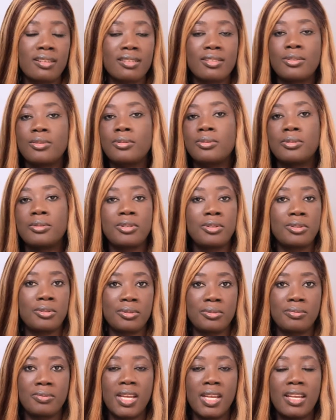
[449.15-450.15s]
So
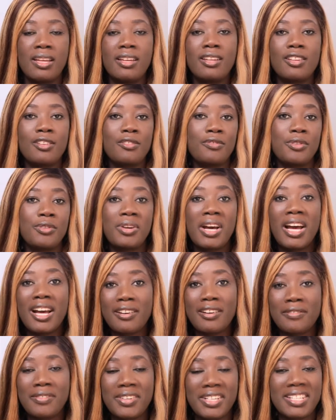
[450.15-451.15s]
if you
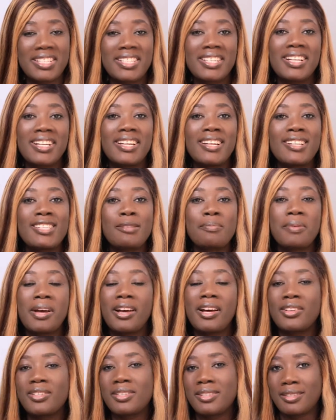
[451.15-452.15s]
have an Italian
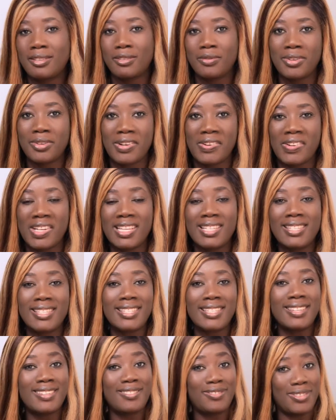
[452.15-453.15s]
spouse, it's very
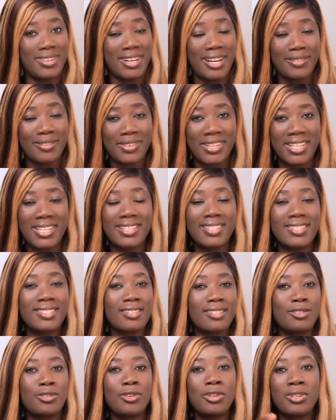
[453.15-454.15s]
easy. If you have kids,
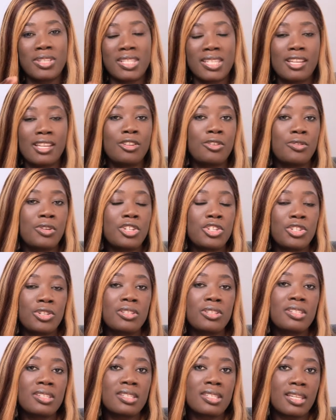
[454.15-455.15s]
it's going to take you a
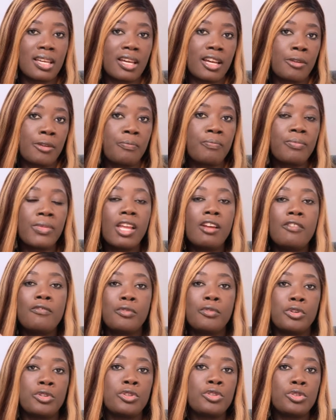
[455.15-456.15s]
shorter time
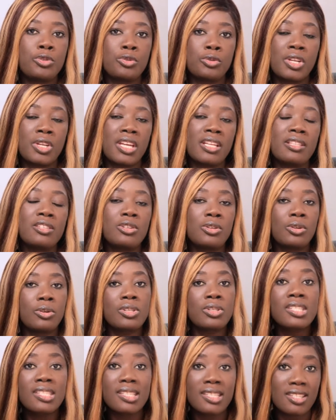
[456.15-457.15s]
for you to get your
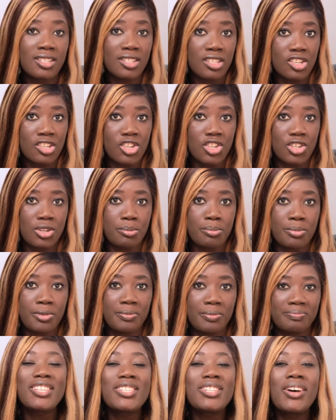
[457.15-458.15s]
citizenship.
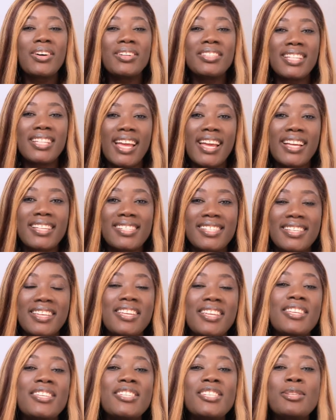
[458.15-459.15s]
So next
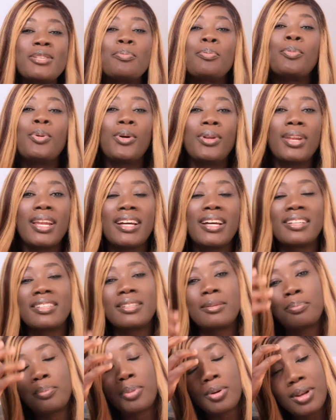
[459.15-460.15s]
is Poland.
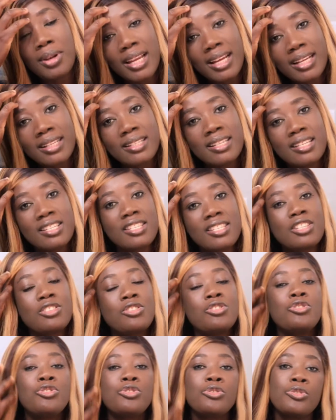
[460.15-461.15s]
Poland is
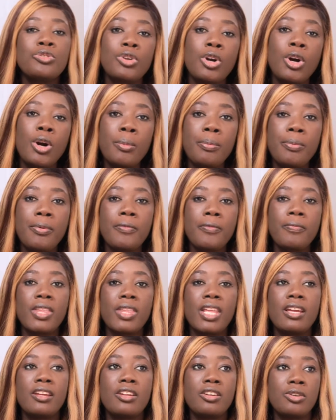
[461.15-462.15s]
in Europe.
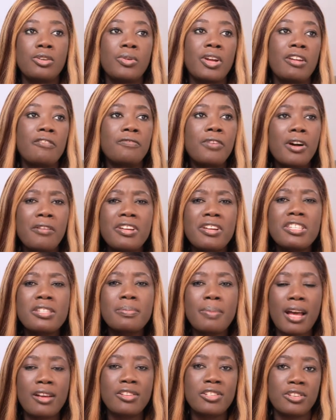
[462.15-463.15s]
A foreign
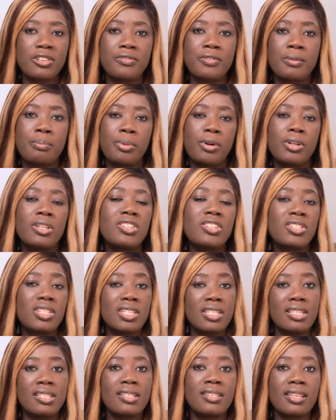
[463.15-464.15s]
spouse of a Polish
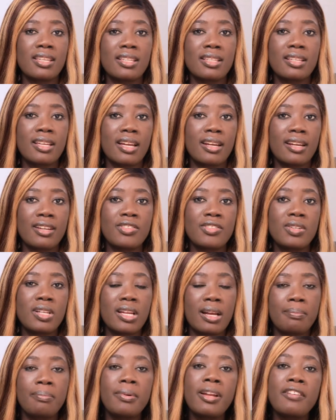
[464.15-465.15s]
citizen can actually
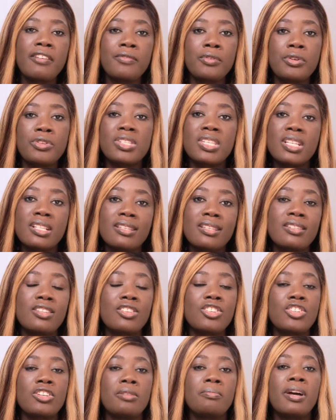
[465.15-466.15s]
apply for
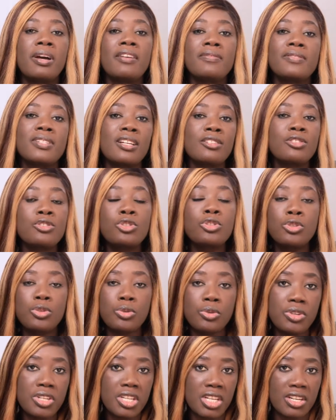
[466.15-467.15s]
citizenship after
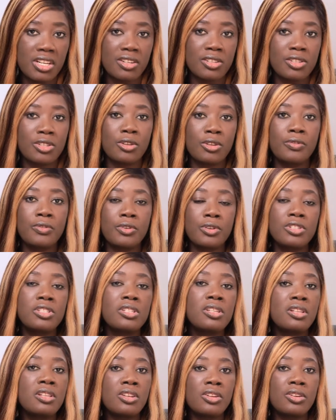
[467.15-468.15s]
2 years of
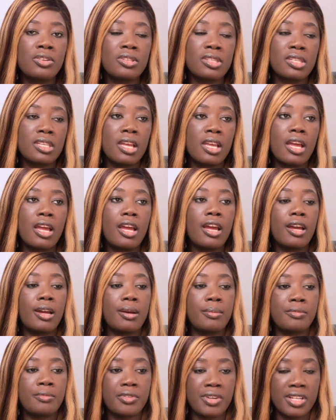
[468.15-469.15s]
continuous
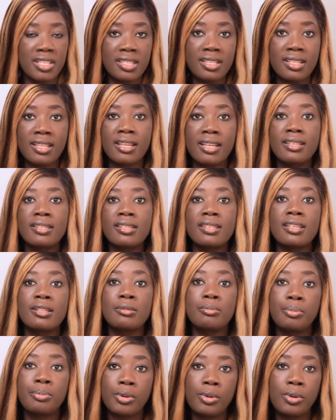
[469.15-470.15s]
residence in
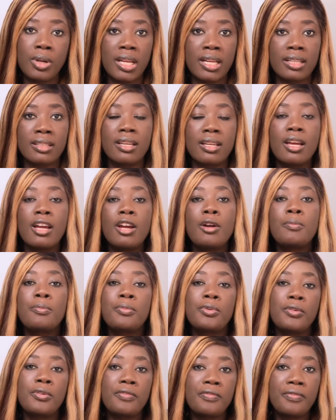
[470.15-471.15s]
Poland,
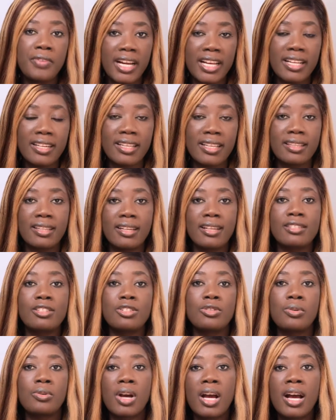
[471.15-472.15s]
provided that
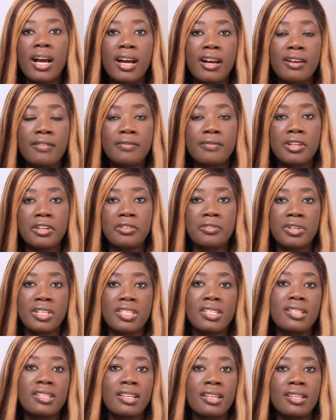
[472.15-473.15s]
you have a
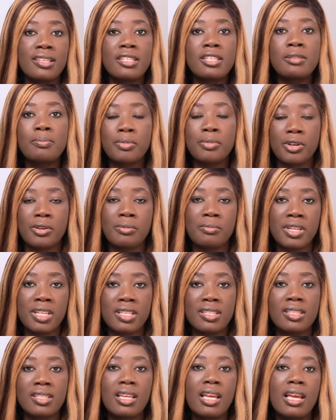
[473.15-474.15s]
residence
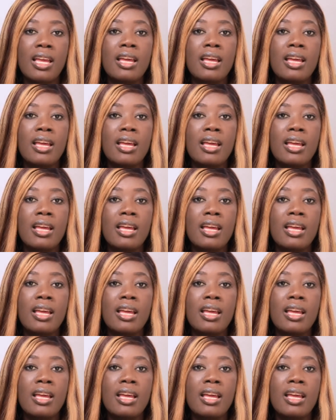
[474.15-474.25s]
permit.